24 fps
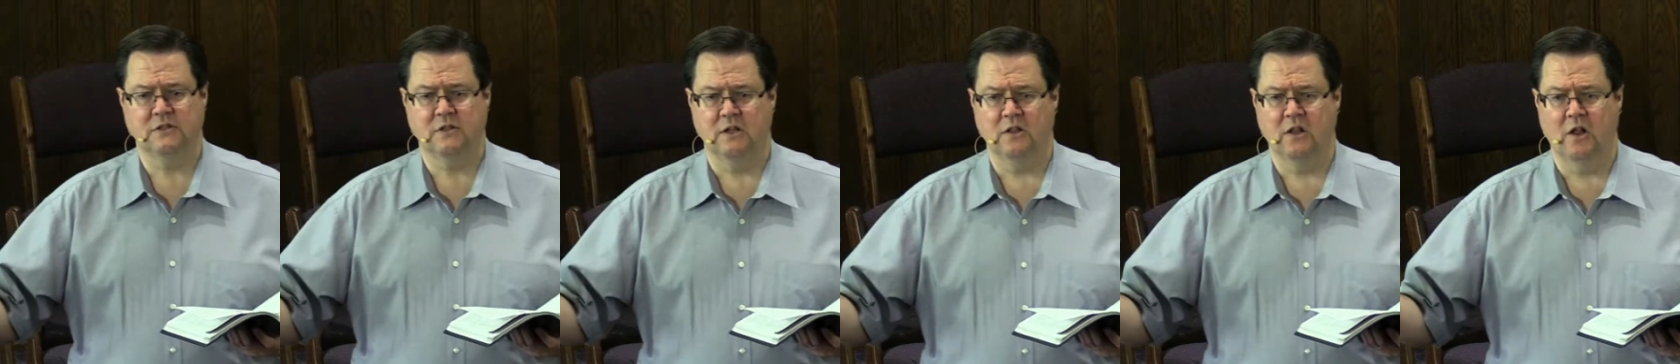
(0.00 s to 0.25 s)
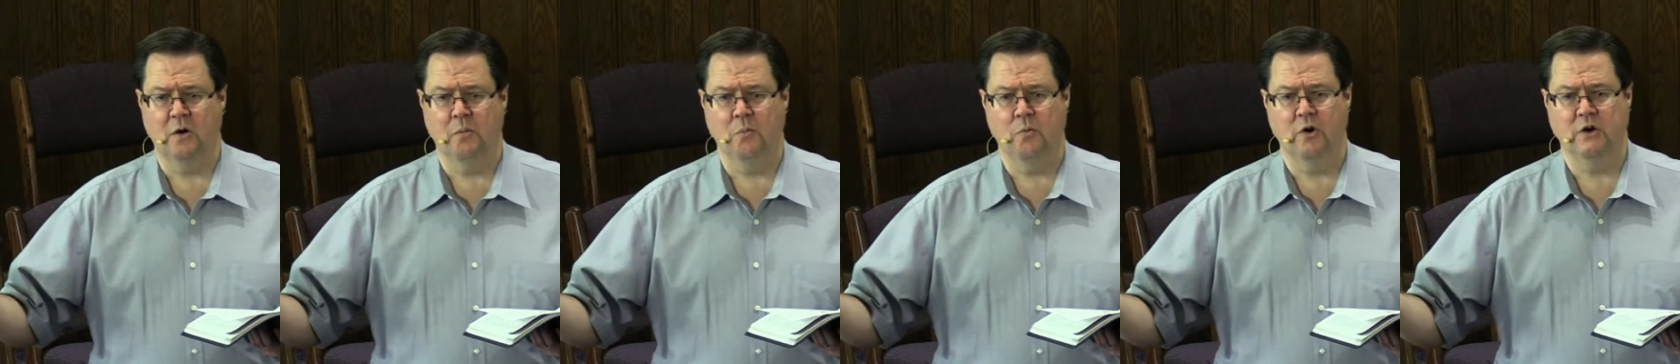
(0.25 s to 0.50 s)
a
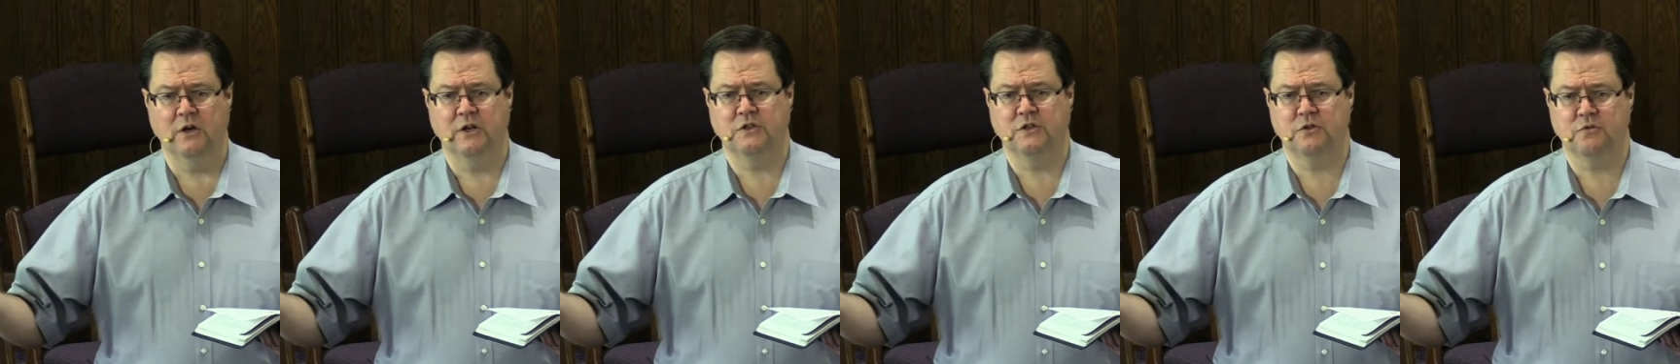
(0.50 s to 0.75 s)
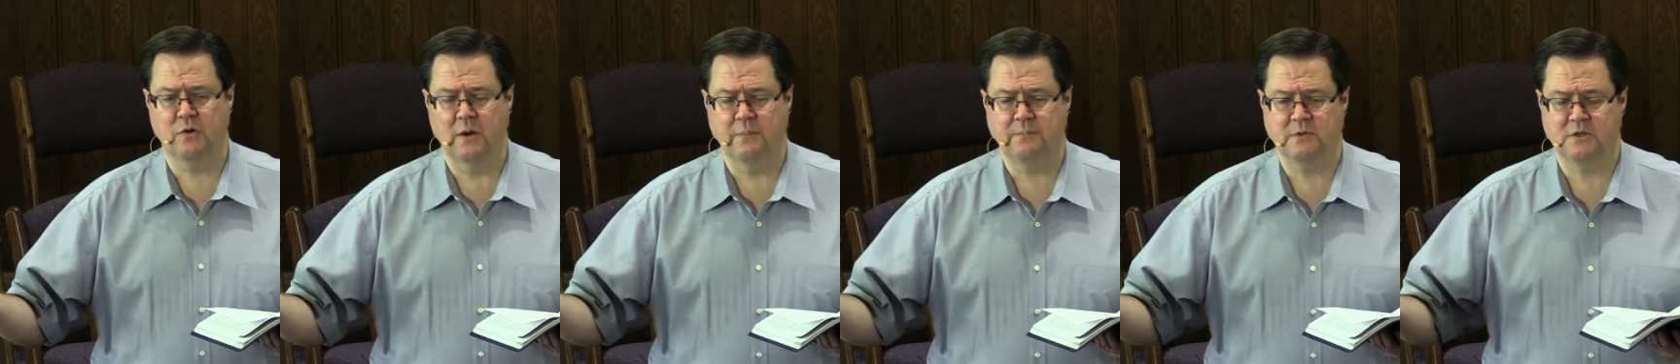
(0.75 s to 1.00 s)
little more
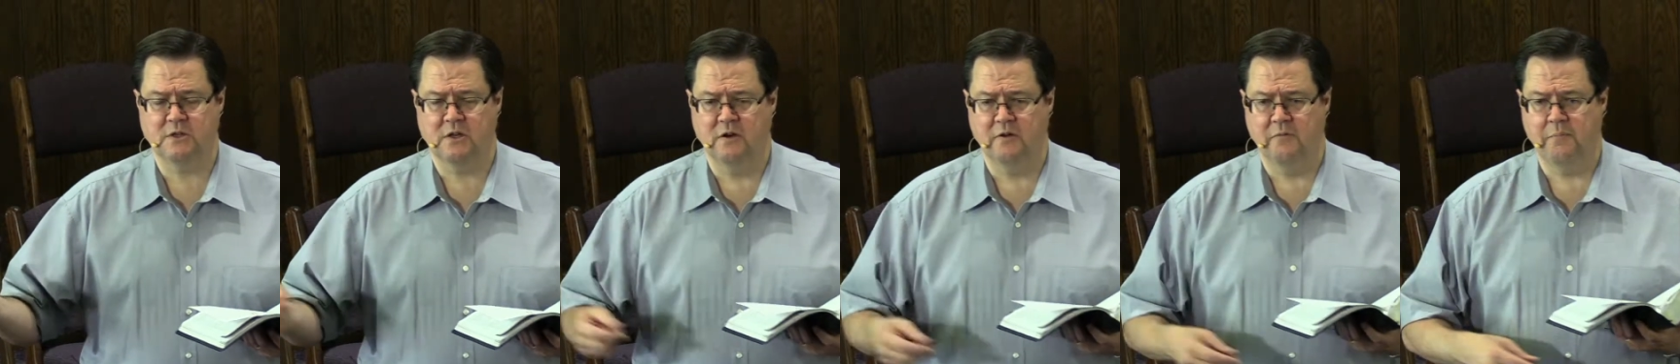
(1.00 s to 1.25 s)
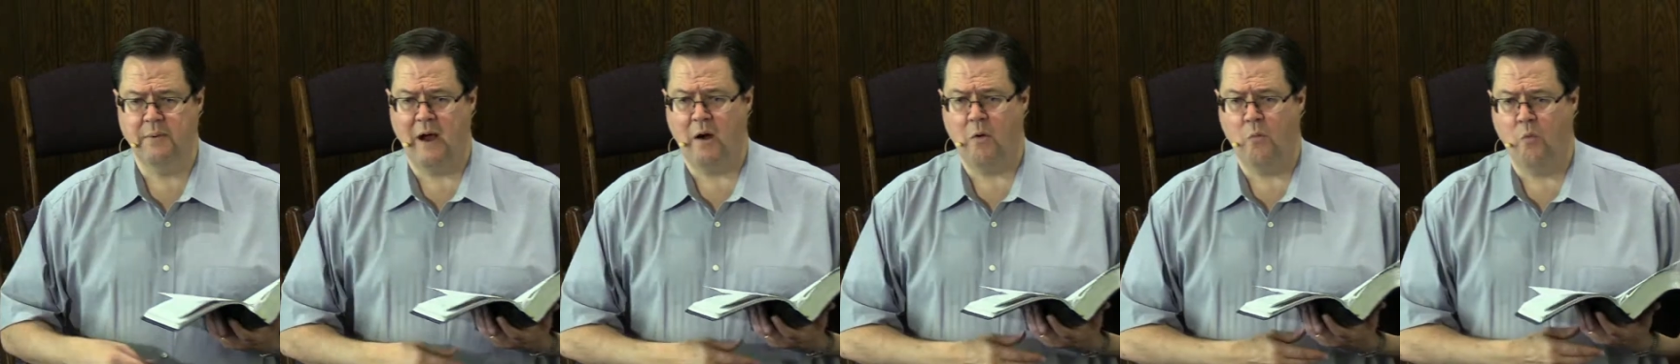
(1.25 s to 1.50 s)
description
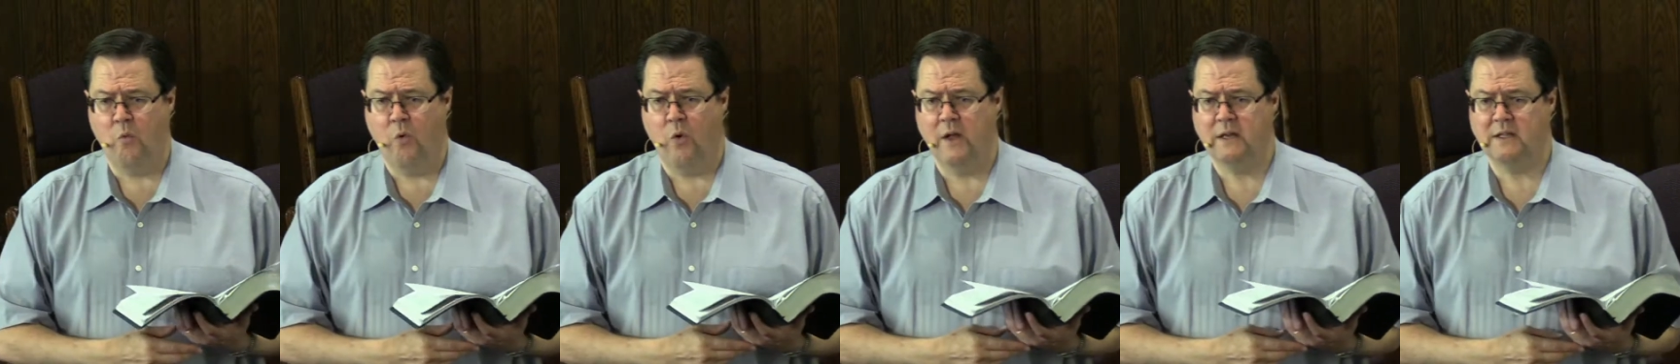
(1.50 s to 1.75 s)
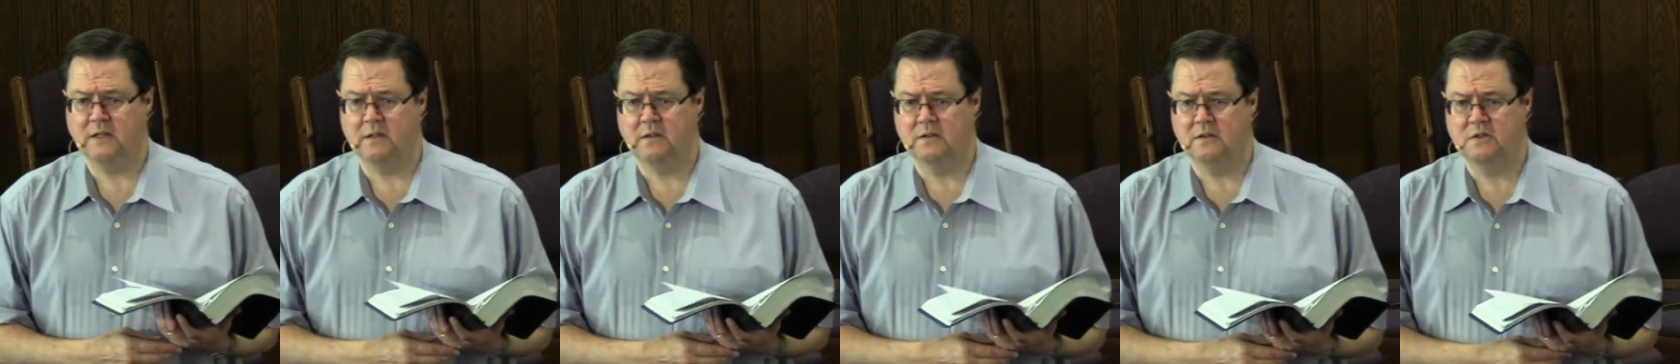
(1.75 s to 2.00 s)
about what
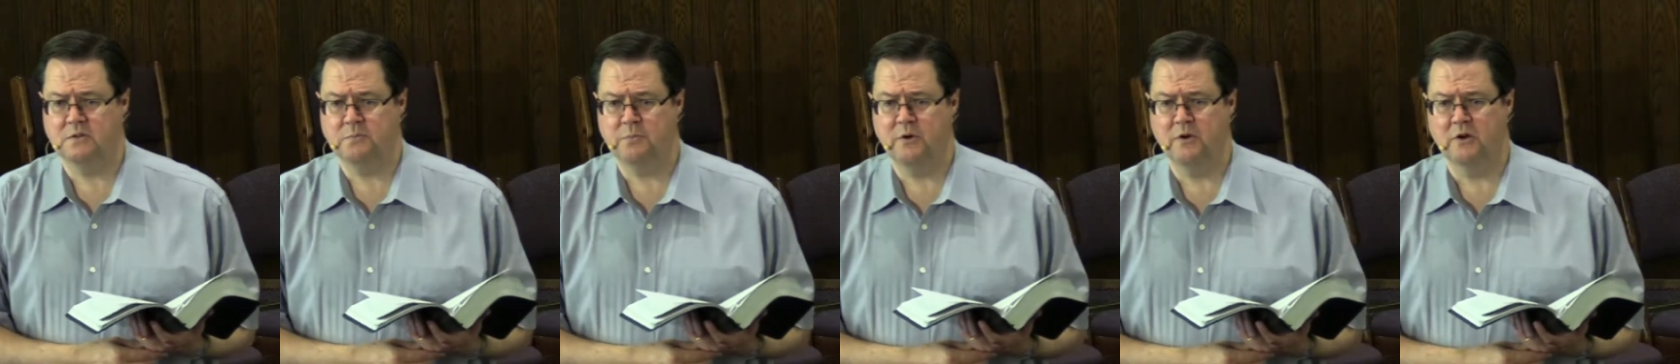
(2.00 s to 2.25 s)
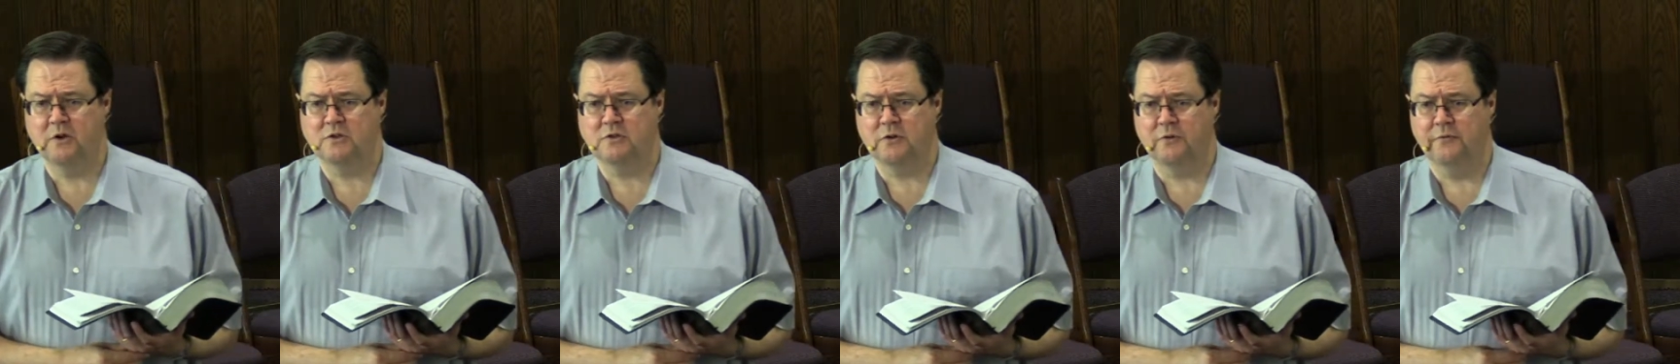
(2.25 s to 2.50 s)

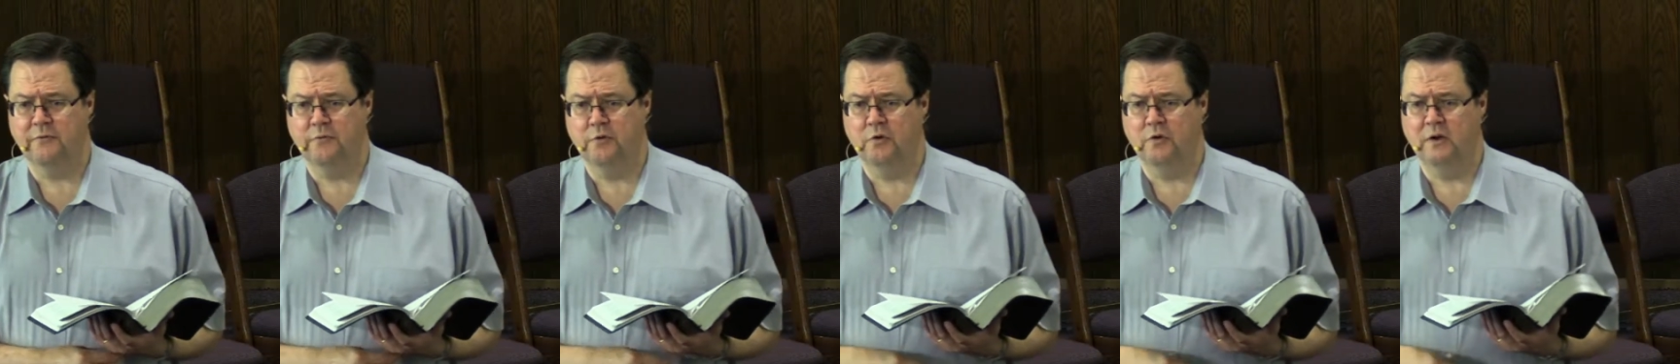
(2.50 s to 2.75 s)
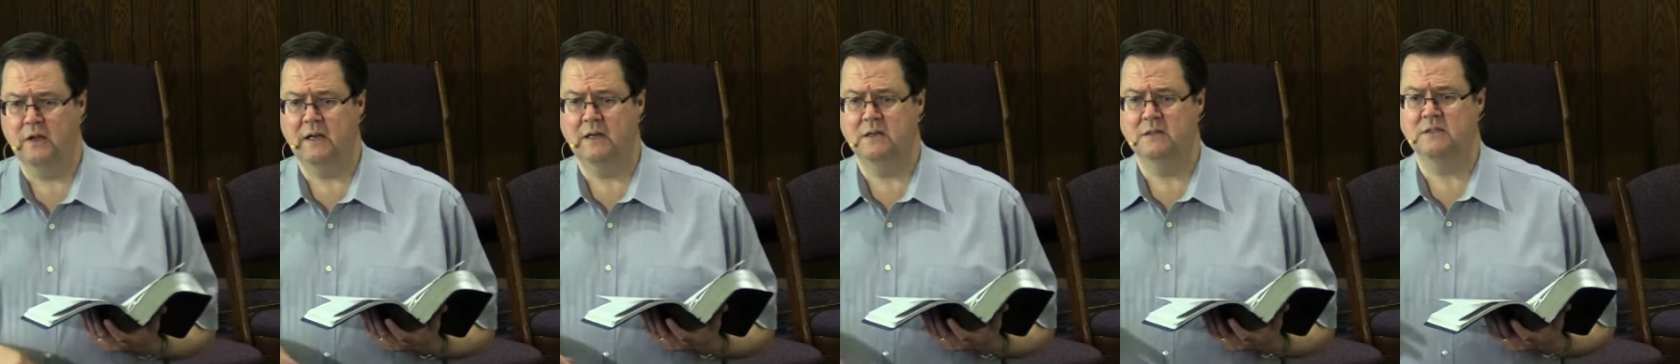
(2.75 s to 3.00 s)
spiritual fruit
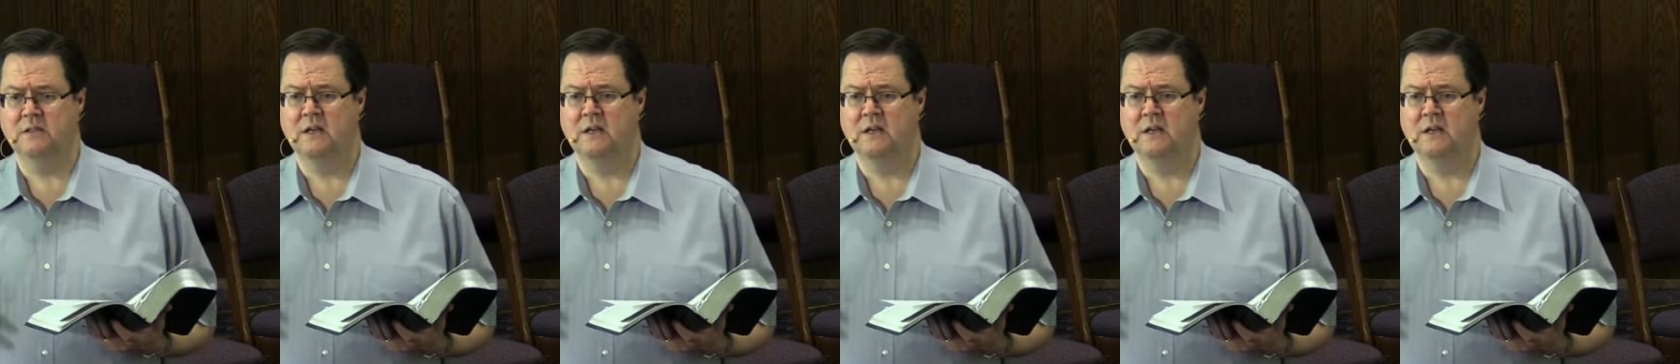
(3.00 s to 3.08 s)
is